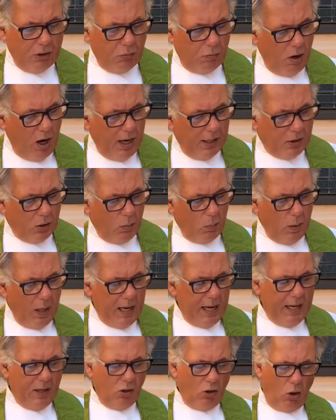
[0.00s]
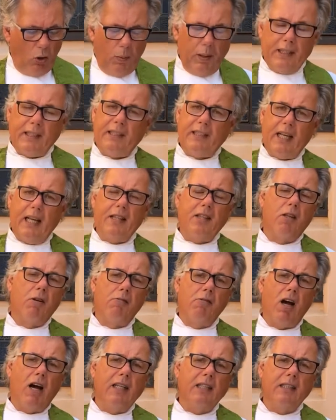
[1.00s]
right away or always said the
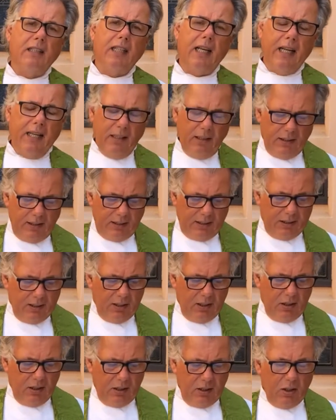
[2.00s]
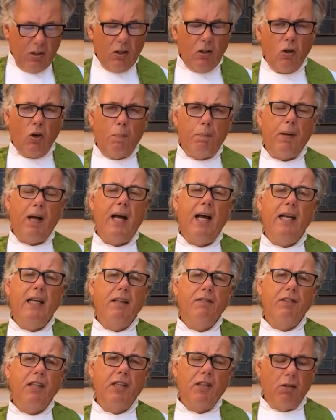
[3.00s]
right things or
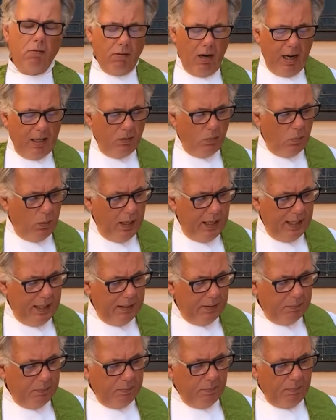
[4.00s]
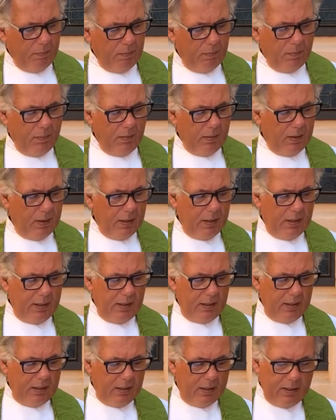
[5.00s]
behaved in the right way,
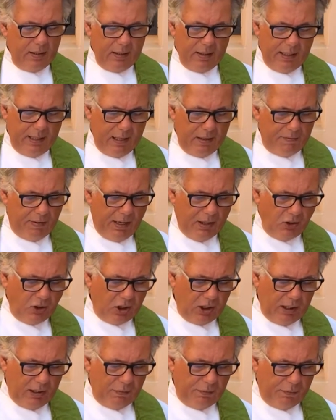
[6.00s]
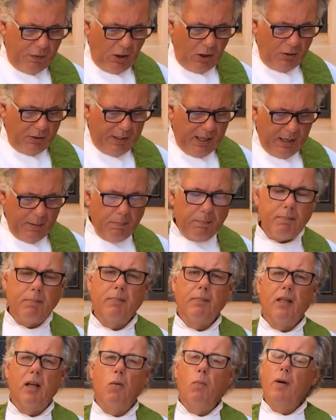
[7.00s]
they eventually followed him,
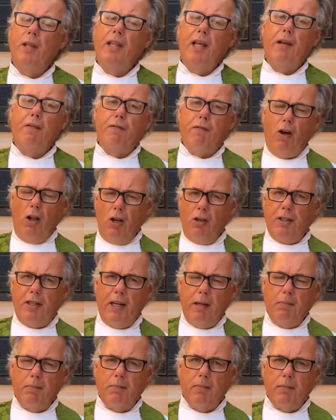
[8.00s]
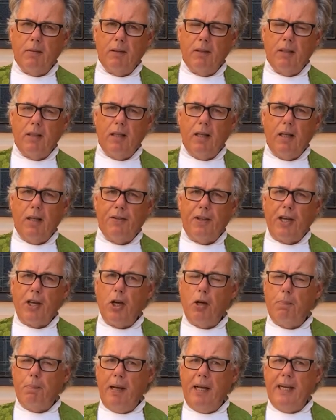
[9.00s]
and when they followed him, they
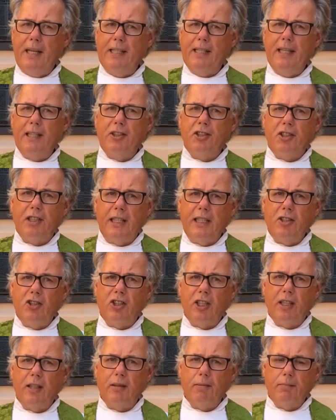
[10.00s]
obeyed his teaching.